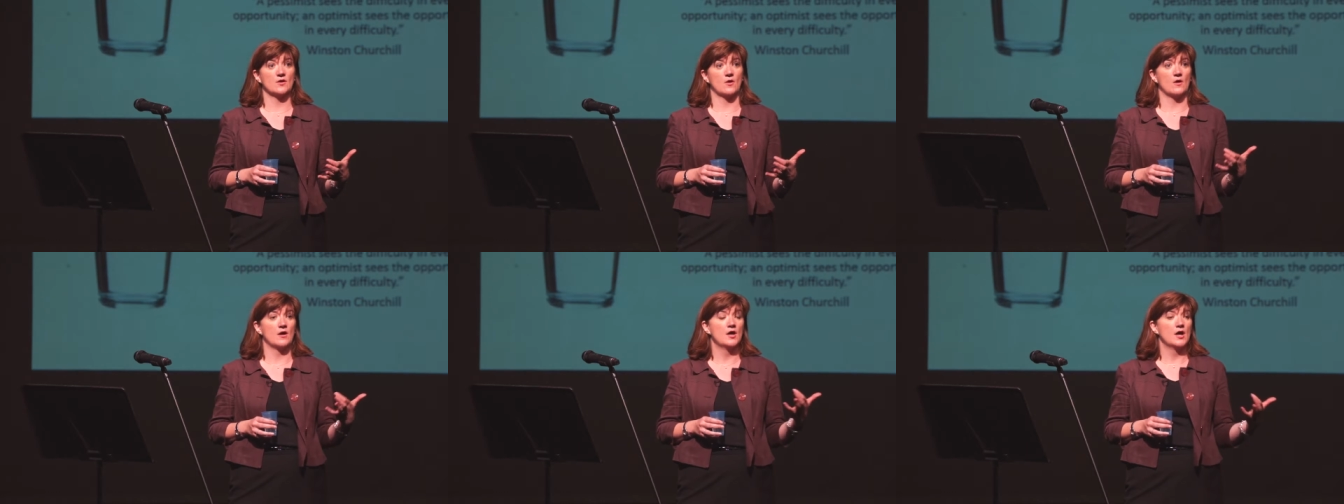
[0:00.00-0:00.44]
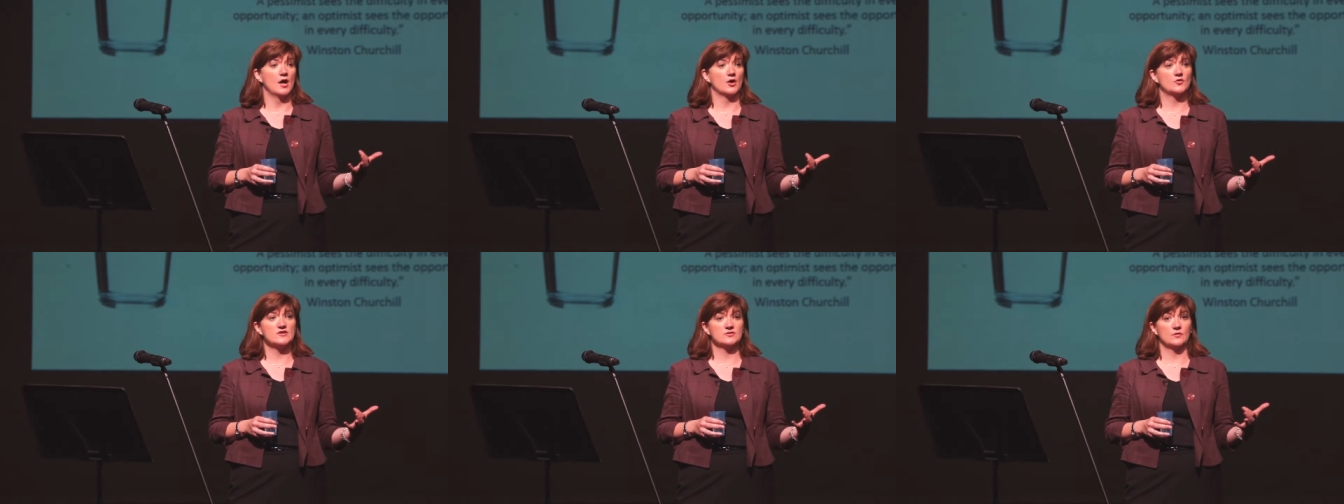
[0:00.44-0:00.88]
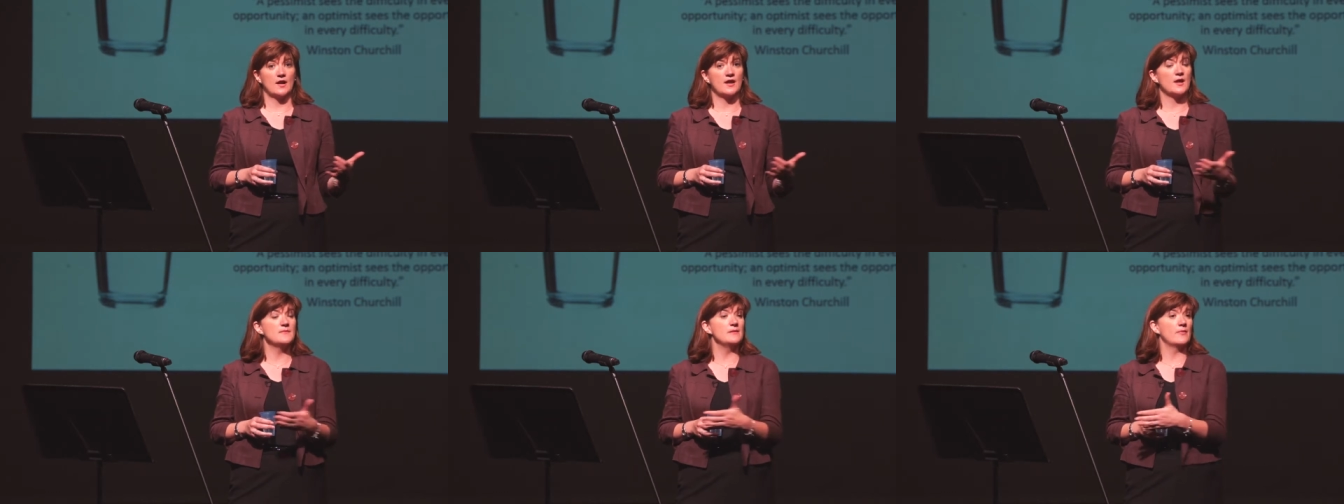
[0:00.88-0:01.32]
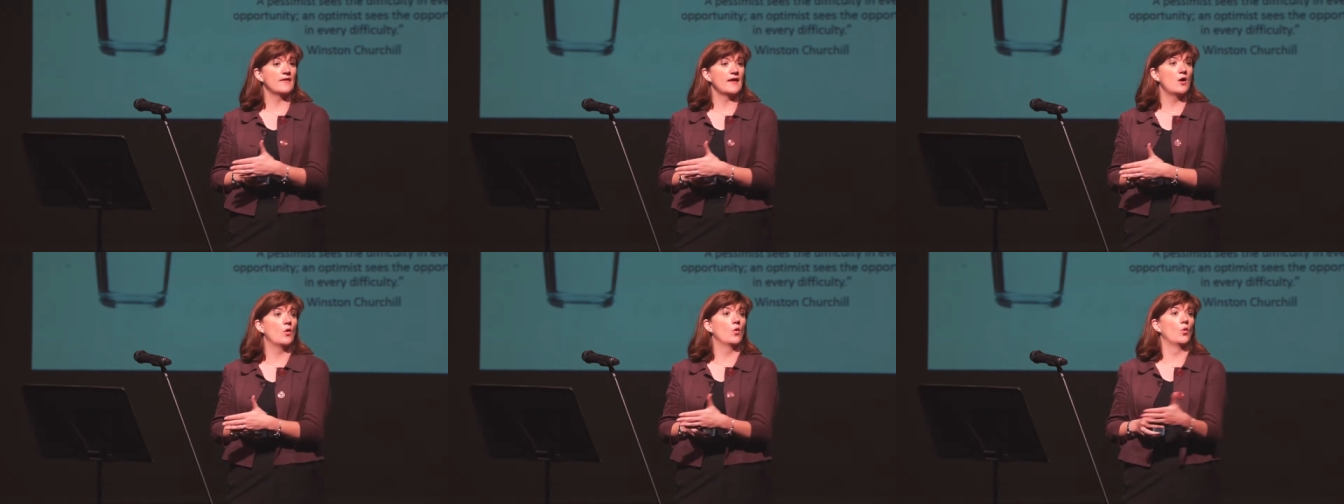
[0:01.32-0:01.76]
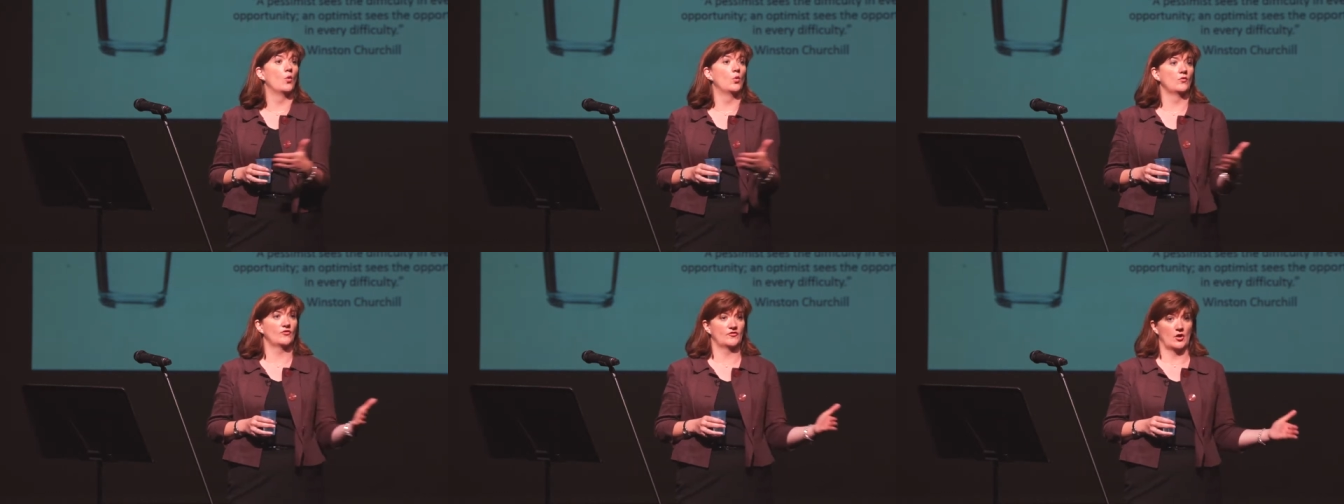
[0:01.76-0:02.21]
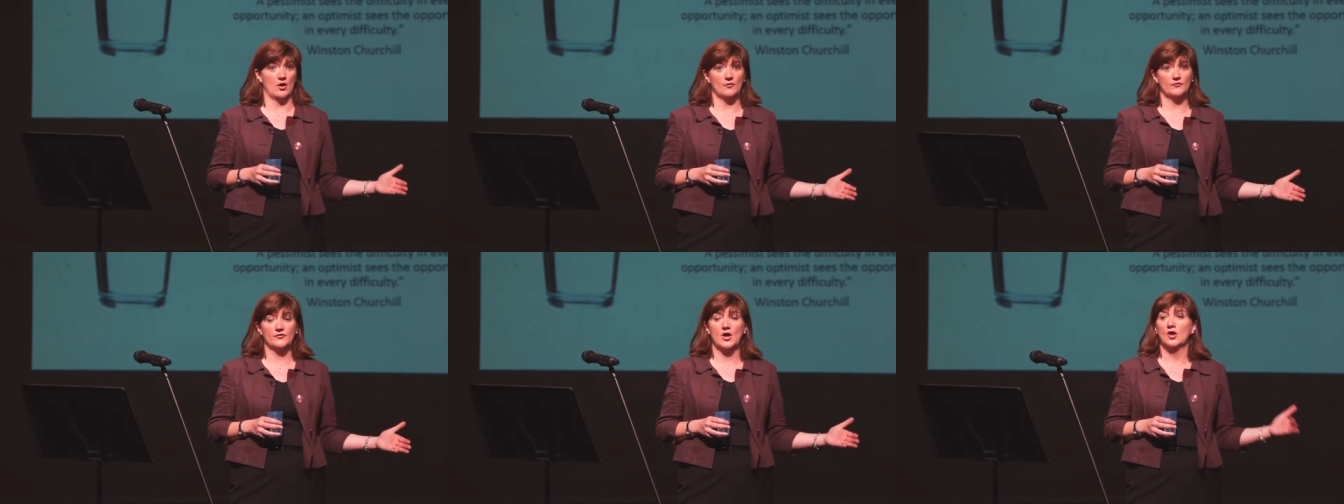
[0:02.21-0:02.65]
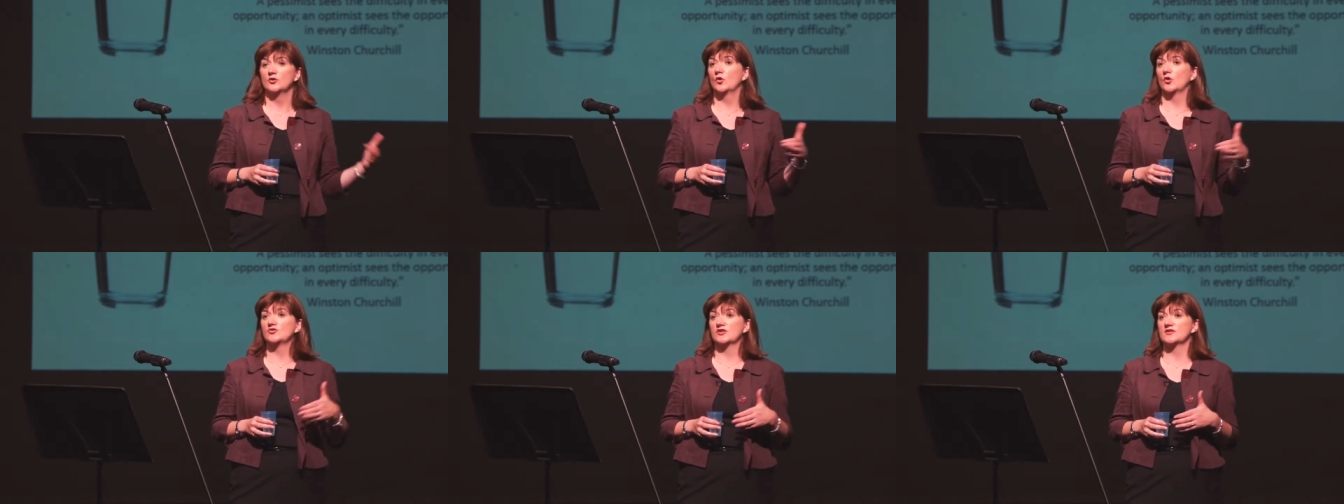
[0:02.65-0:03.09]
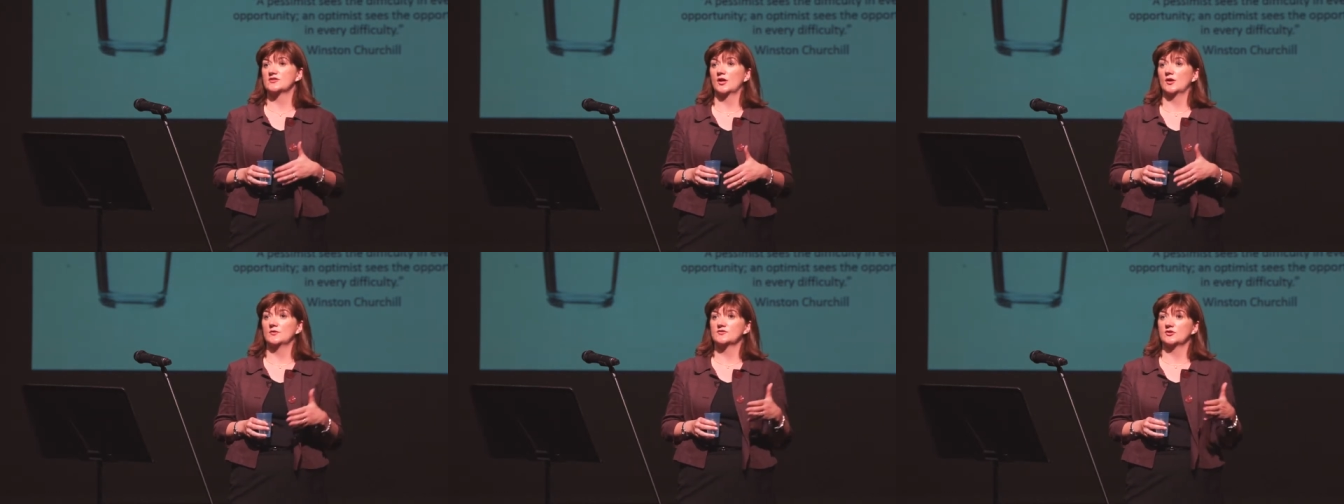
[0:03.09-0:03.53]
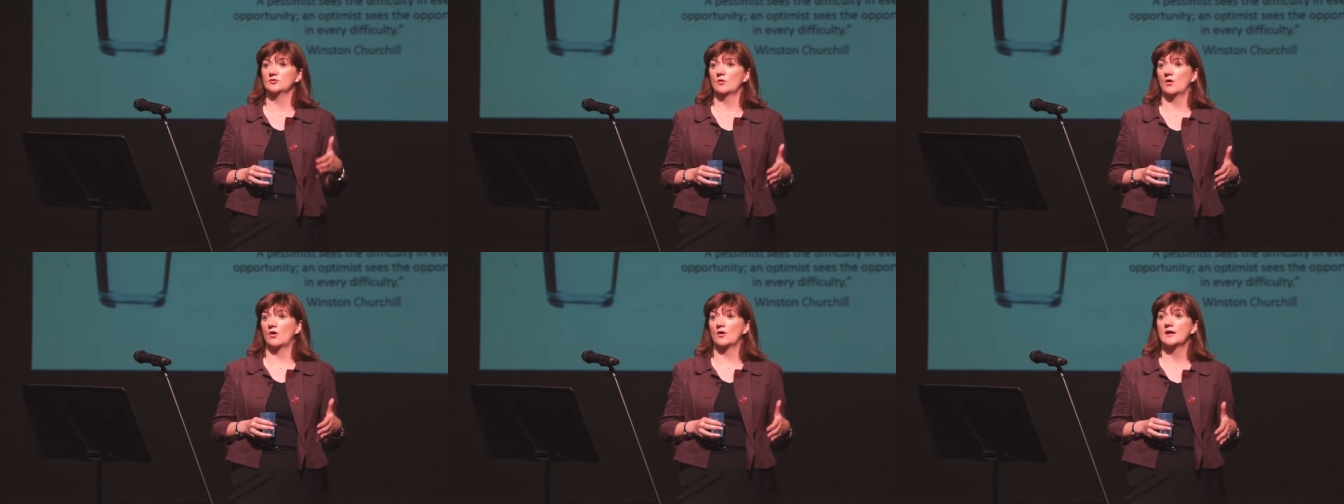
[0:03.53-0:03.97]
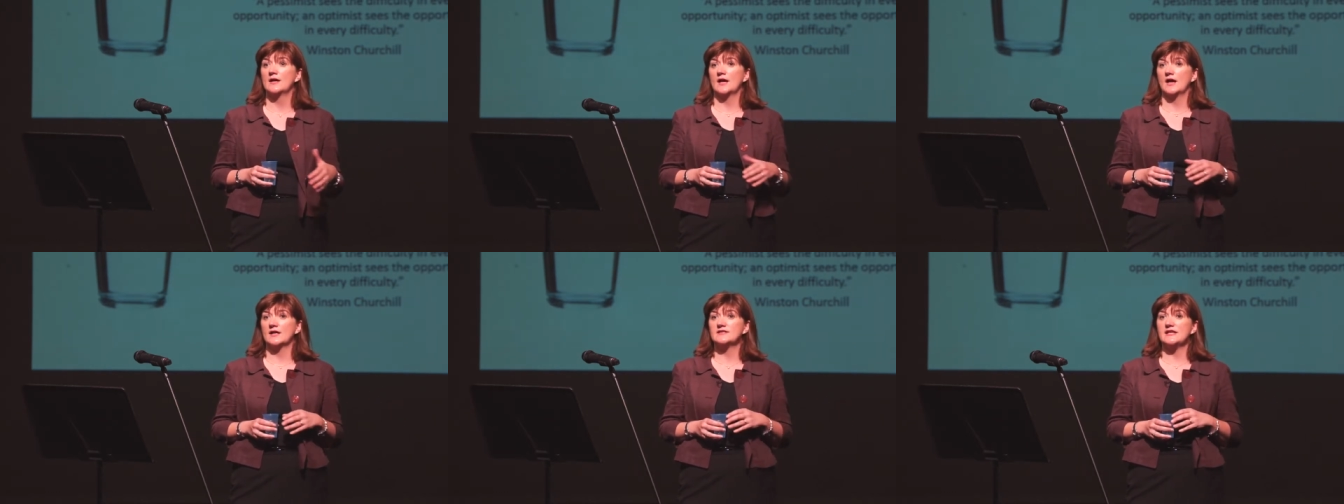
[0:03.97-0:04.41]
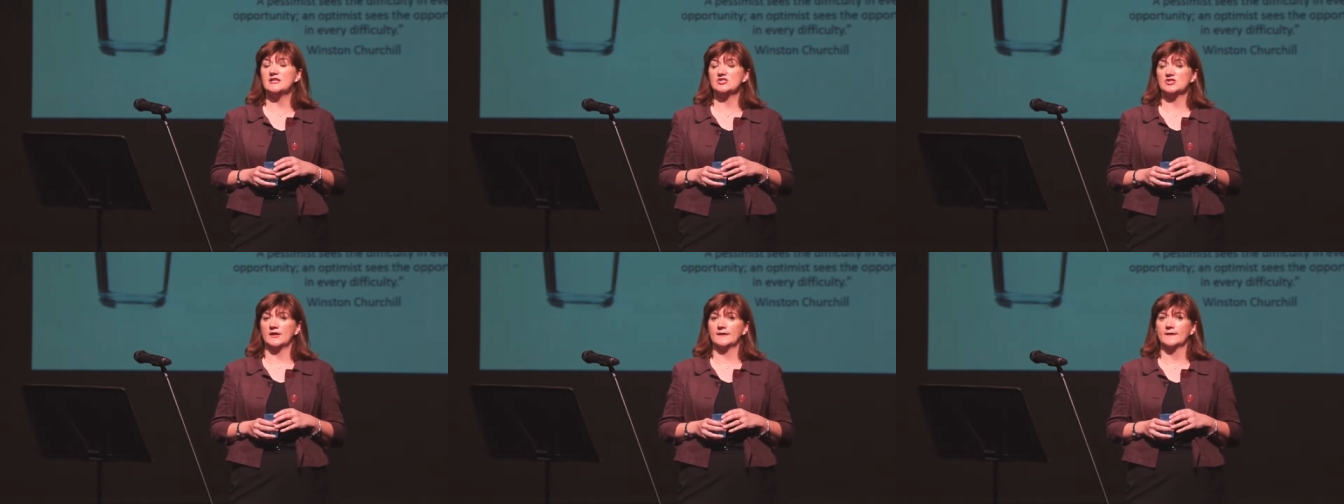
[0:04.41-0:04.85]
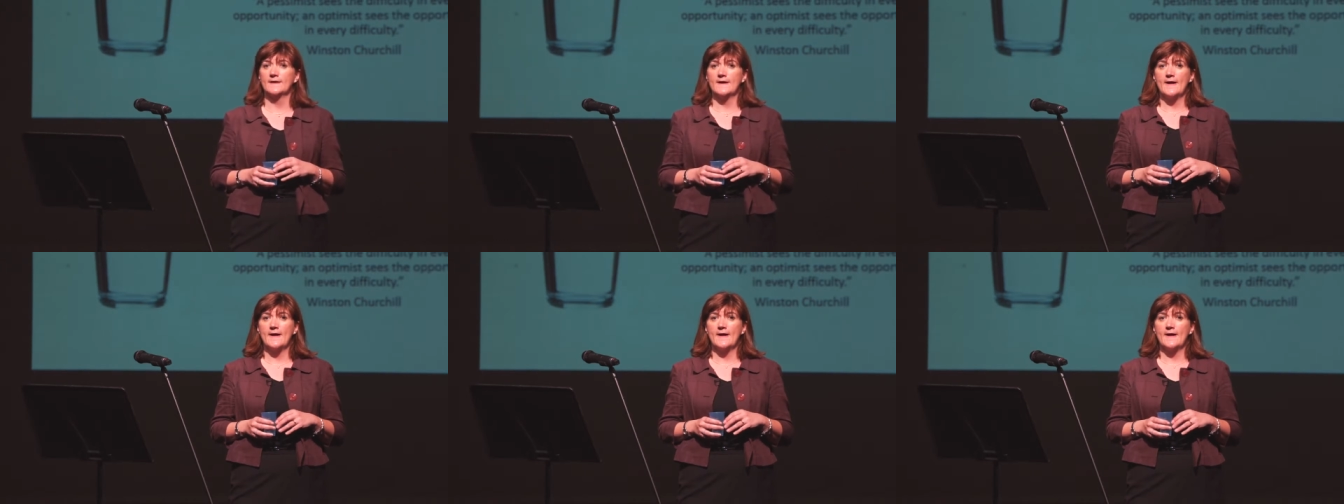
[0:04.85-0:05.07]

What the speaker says: are critical. And I mean by that all staff, not just those who are teaching.